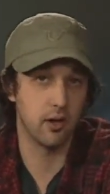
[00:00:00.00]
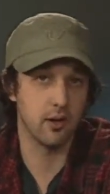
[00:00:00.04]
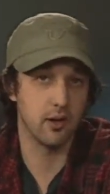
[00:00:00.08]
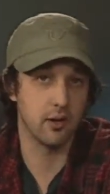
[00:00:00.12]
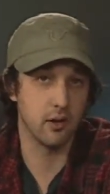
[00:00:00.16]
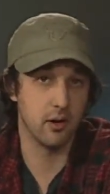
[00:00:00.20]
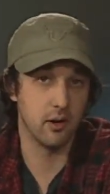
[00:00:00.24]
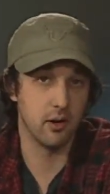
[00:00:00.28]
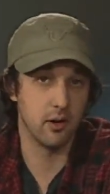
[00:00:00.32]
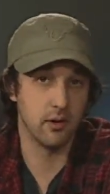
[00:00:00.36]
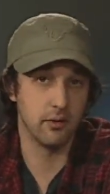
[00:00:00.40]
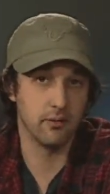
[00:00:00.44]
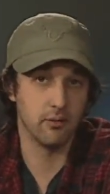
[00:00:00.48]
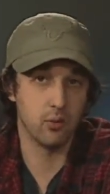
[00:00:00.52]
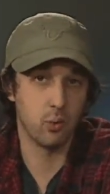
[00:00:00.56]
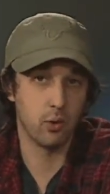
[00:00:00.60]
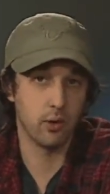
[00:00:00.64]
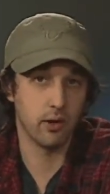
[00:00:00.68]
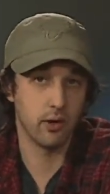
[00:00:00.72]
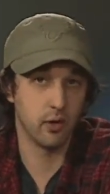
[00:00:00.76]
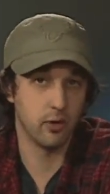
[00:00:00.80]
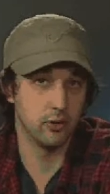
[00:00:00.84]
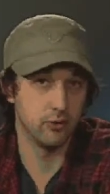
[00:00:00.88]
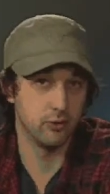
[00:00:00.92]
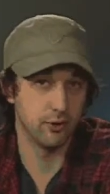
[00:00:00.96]
of
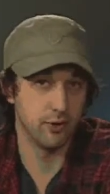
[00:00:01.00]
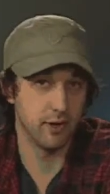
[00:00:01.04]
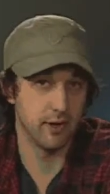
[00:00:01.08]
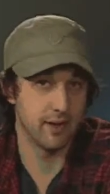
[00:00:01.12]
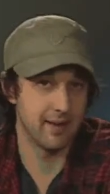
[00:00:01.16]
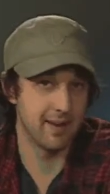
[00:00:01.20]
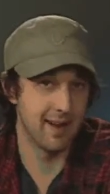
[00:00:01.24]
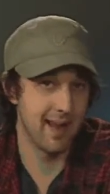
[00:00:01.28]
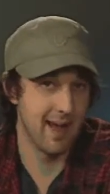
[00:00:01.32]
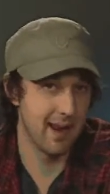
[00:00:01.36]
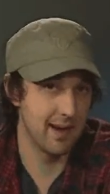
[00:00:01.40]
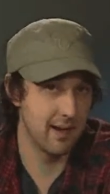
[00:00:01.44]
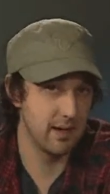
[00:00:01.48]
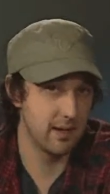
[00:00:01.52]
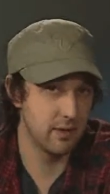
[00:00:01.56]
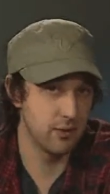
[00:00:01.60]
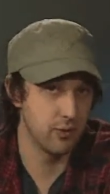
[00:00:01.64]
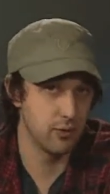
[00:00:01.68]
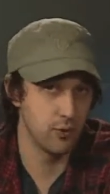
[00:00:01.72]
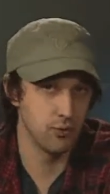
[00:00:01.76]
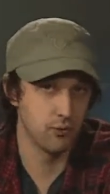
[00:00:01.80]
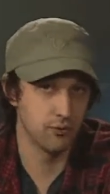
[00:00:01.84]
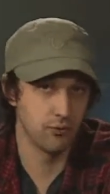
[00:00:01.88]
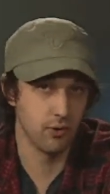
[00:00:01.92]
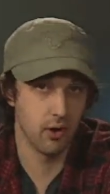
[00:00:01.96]

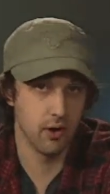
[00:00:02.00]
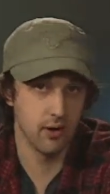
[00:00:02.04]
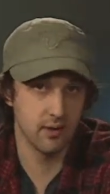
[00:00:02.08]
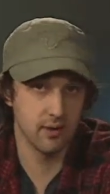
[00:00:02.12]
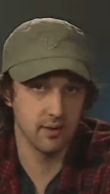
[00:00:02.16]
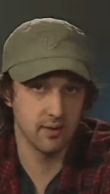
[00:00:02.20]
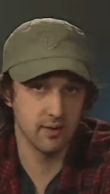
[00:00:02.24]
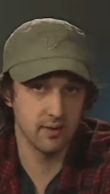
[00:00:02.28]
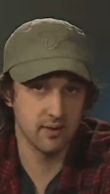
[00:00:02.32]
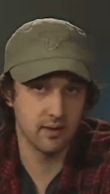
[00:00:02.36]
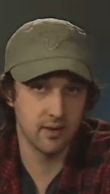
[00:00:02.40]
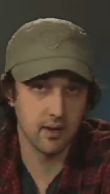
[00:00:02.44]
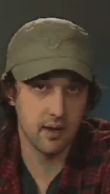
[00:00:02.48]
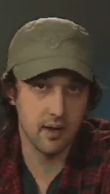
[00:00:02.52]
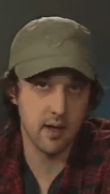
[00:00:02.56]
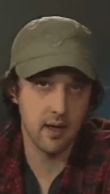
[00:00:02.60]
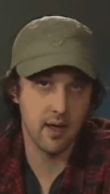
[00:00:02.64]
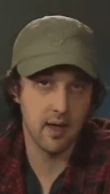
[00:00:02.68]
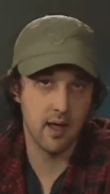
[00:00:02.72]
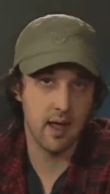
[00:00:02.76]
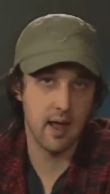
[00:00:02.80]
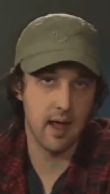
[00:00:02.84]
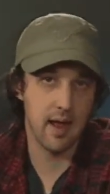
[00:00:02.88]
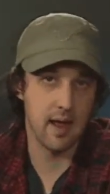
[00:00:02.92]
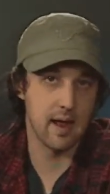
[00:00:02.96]
192 runs,
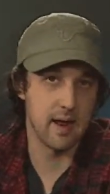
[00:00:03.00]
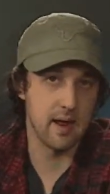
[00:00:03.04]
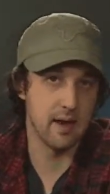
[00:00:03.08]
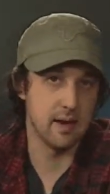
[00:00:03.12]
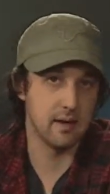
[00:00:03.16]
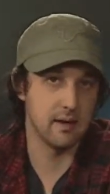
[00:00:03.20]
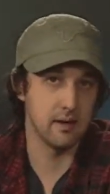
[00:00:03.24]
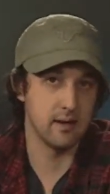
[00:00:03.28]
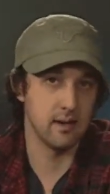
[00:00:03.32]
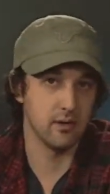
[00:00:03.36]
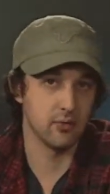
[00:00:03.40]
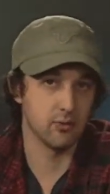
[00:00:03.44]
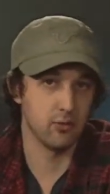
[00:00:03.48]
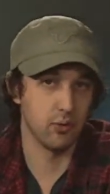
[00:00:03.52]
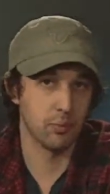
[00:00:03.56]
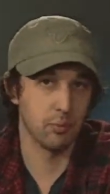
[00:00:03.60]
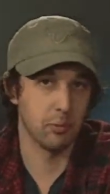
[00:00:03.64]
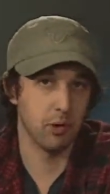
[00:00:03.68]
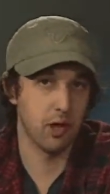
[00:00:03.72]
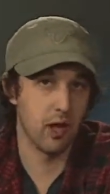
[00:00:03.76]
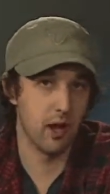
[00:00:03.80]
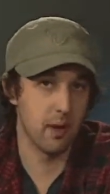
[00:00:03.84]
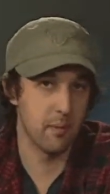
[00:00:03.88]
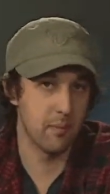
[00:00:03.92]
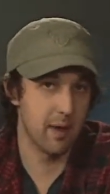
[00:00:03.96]
and in
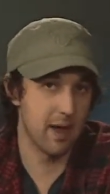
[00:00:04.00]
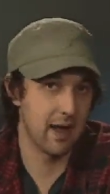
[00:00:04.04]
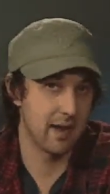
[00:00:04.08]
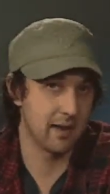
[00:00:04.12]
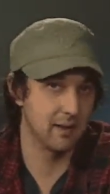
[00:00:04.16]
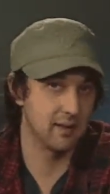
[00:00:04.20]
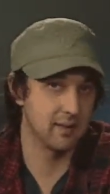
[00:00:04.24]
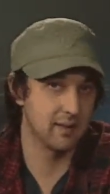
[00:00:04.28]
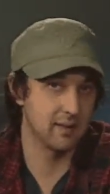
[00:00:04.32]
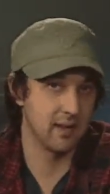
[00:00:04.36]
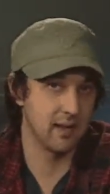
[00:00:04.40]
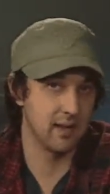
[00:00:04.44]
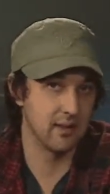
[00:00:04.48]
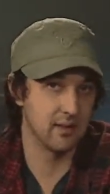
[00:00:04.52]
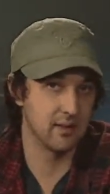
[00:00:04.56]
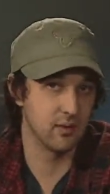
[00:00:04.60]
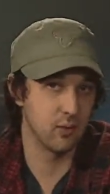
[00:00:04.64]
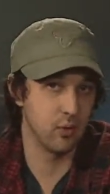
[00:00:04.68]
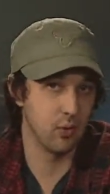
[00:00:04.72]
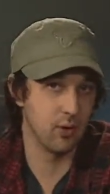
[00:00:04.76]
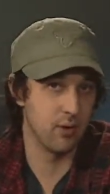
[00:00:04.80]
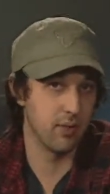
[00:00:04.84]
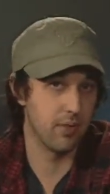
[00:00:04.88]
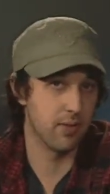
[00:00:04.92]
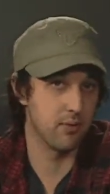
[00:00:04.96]
reply, Pakistan
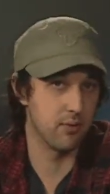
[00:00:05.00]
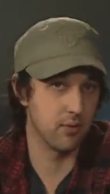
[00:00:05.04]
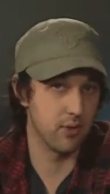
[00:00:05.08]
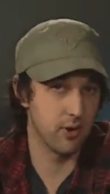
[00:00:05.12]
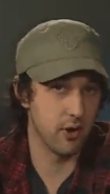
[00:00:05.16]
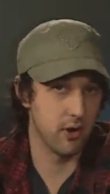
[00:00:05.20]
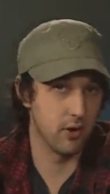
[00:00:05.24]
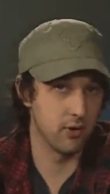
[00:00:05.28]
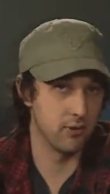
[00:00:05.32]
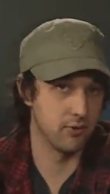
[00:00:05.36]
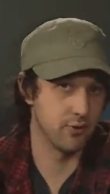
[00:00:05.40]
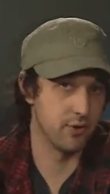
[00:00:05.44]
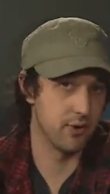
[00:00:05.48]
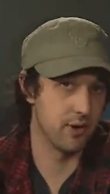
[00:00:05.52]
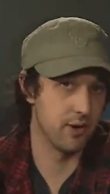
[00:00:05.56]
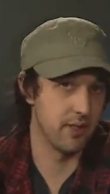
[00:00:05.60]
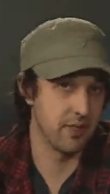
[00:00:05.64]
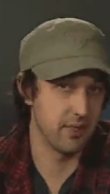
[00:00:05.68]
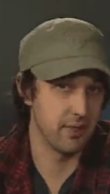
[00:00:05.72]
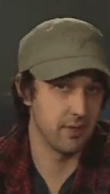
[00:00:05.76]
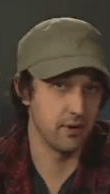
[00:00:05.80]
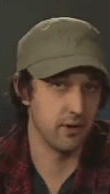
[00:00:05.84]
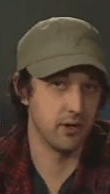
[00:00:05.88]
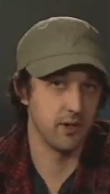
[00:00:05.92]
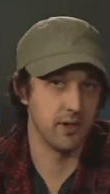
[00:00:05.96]
scored
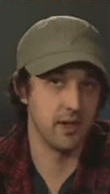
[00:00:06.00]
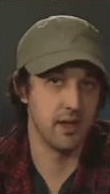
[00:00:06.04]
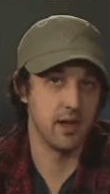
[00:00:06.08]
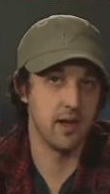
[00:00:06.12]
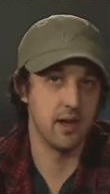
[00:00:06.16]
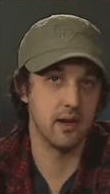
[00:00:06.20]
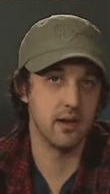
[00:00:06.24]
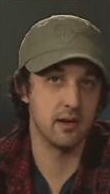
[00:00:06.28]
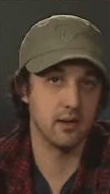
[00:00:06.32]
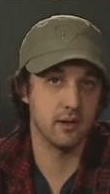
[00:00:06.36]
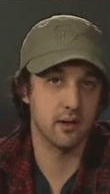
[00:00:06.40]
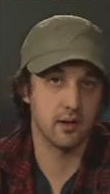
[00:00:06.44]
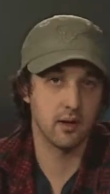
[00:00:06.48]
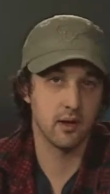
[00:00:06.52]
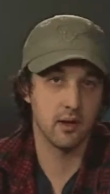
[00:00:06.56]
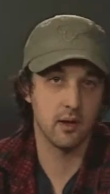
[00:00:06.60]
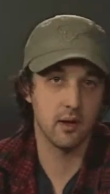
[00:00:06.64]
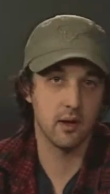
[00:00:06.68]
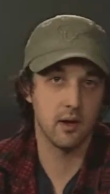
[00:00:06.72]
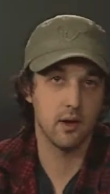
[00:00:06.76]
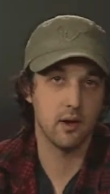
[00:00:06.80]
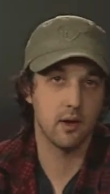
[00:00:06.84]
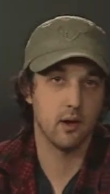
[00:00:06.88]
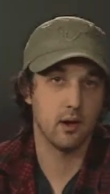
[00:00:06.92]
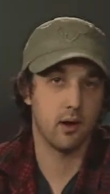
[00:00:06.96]
338.
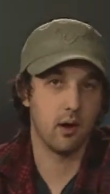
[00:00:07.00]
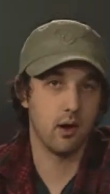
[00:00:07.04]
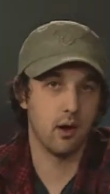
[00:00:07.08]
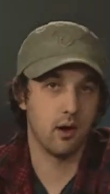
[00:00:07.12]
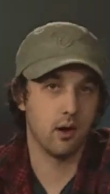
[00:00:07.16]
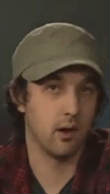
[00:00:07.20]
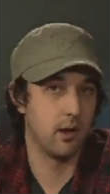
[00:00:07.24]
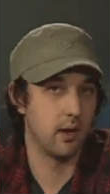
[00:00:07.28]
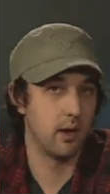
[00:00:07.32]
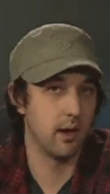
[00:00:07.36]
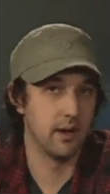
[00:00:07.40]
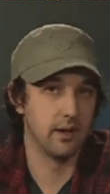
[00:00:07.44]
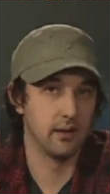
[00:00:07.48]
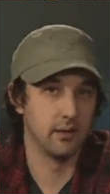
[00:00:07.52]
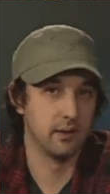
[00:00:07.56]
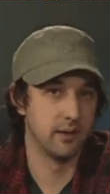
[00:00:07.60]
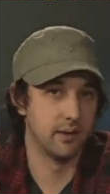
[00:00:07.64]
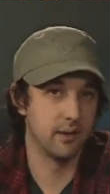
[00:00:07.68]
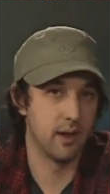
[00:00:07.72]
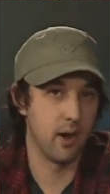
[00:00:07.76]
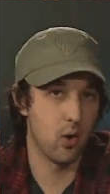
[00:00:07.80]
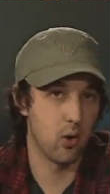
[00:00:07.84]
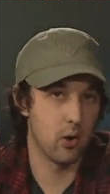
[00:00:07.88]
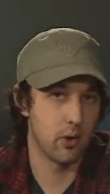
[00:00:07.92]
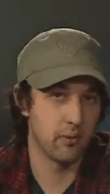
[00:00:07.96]

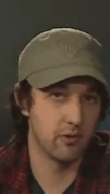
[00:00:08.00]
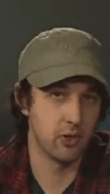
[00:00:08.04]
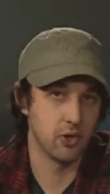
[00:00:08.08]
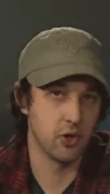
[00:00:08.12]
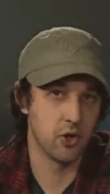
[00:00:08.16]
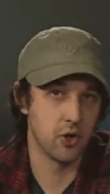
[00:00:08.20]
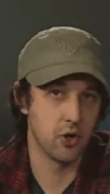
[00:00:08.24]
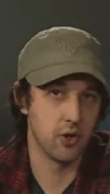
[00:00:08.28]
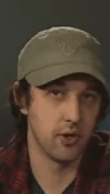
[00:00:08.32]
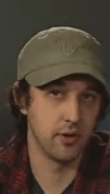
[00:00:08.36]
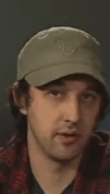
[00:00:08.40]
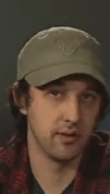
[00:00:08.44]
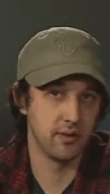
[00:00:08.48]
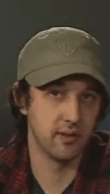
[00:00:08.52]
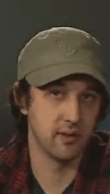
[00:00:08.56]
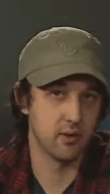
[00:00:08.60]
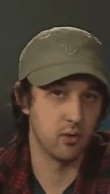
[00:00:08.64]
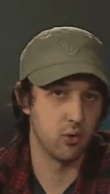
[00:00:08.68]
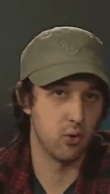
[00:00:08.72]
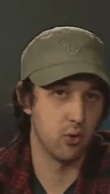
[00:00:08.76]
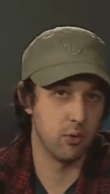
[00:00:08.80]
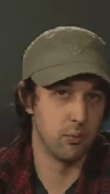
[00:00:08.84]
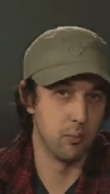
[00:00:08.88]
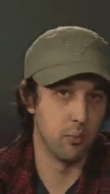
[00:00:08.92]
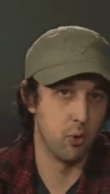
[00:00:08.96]
England, however, couldn't
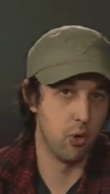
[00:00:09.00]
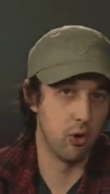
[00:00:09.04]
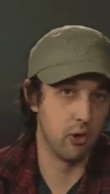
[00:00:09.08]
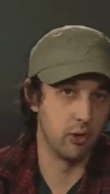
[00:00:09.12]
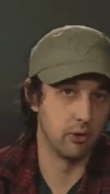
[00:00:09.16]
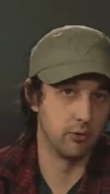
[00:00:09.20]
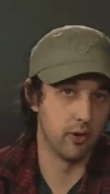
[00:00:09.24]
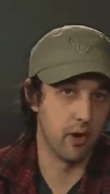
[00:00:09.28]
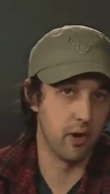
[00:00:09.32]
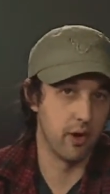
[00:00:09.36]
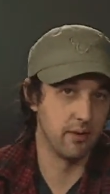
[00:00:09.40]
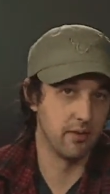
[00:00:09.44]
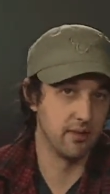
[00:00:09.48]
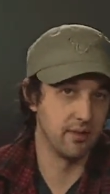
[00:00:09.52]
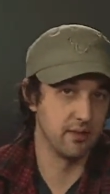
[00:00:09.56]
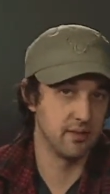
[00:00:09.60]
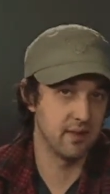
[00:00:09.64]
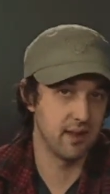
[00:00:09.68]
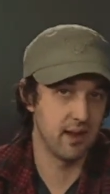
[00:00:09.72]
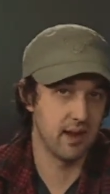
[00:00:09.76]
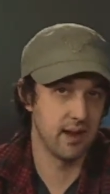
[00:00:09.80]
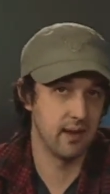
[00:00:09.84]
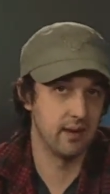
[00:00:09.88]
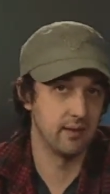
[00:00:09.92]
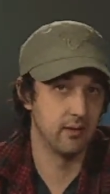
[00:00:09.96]
score more runs
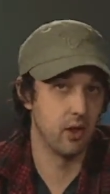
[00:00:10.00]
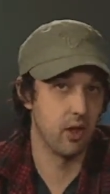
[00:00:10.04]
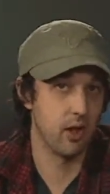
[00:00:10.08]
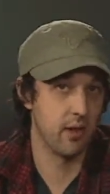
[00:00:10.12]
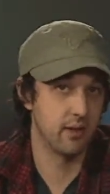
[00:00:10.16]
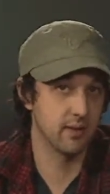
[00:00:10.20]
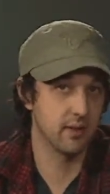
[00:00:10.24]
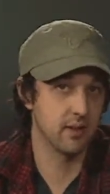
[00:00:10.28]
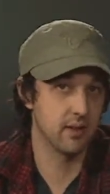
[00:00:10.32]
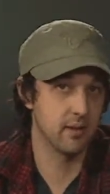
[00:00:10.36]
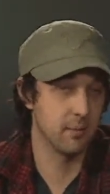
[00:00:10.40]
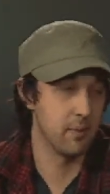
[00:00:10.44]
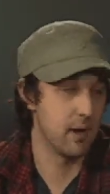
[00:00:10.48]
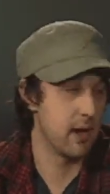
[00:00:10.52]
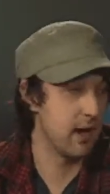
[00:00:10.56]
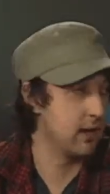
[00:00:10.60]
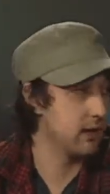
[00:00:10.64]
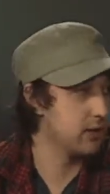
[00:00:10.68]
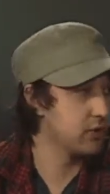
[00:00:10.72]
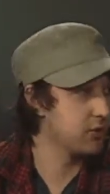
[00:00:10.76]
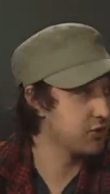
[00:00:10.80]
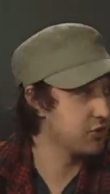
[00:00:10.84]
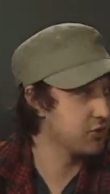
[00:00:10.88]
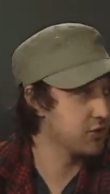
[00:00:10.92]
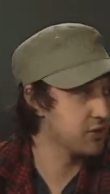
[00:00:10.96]
and lost the
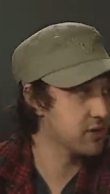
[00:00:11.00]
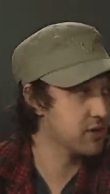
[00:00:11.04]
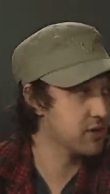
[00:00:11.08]
match.